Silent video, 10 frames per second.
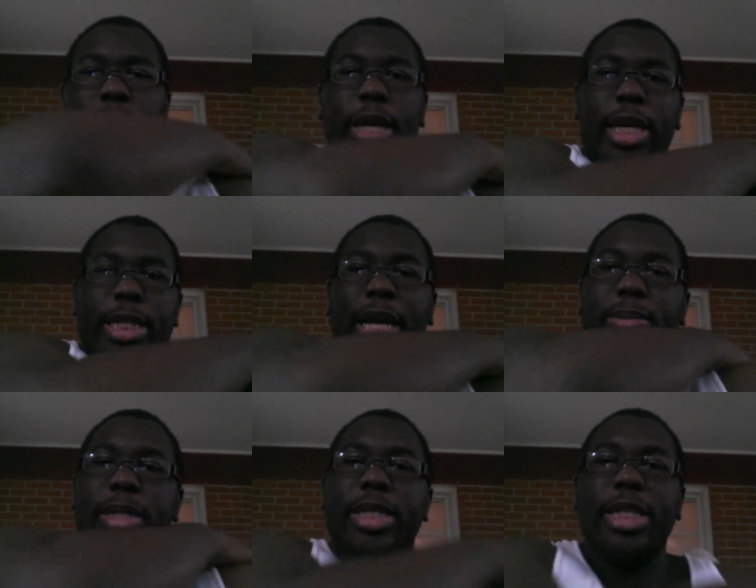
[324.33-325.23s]
And
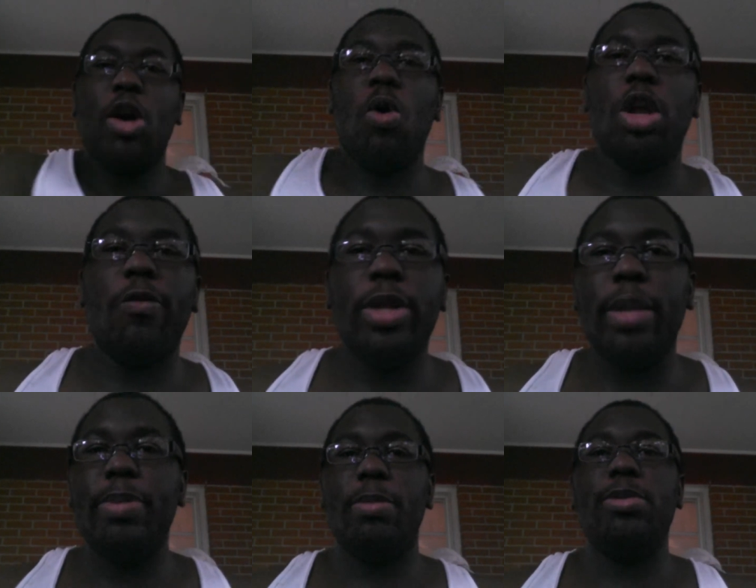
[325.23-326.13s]
stop just going off what
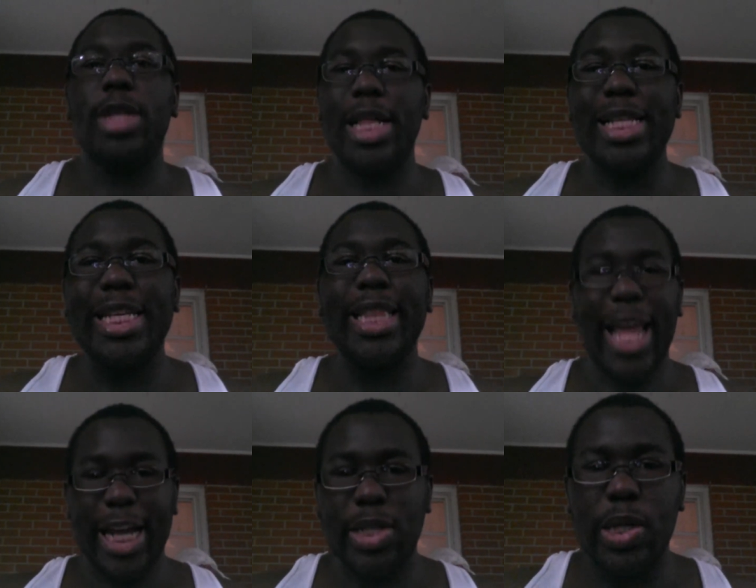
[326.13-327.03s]
the people say. Let's get
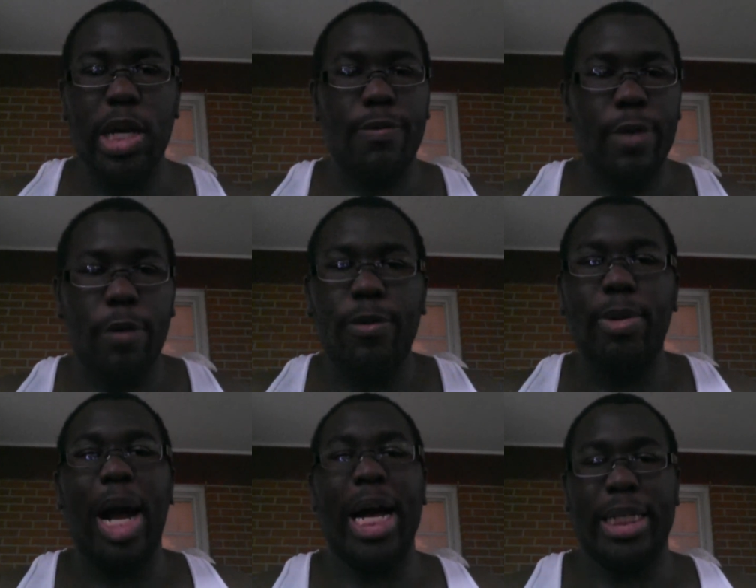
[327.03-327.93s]
the actual info
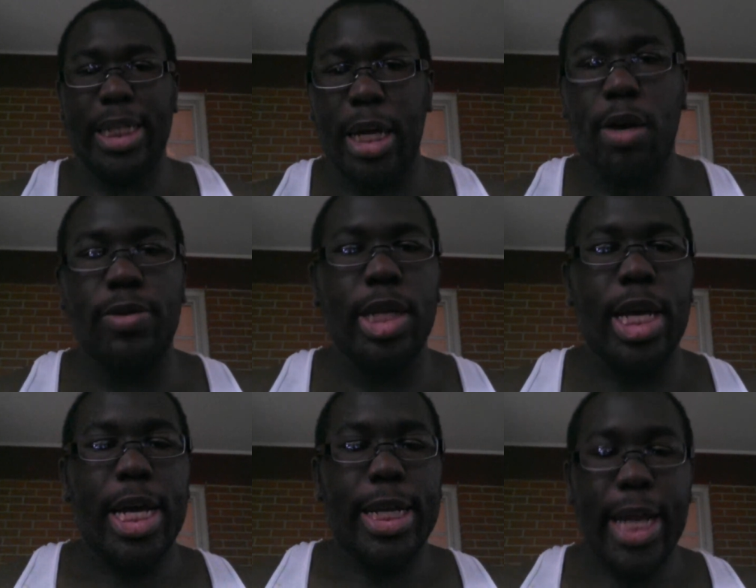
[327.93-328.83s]
from
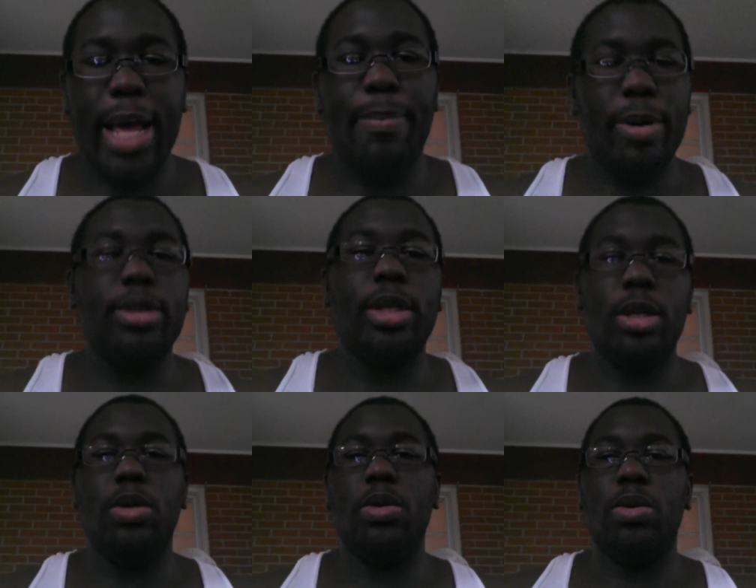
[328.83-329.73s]
ourselves. Then post the
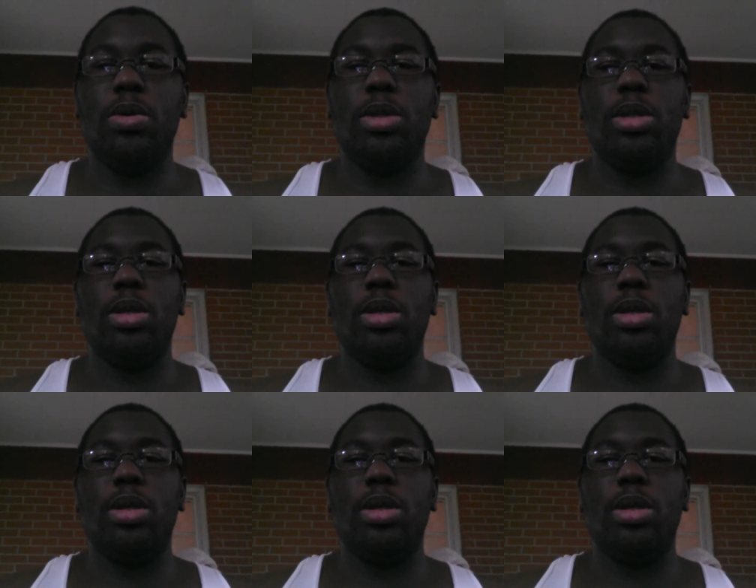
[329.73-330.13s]
news.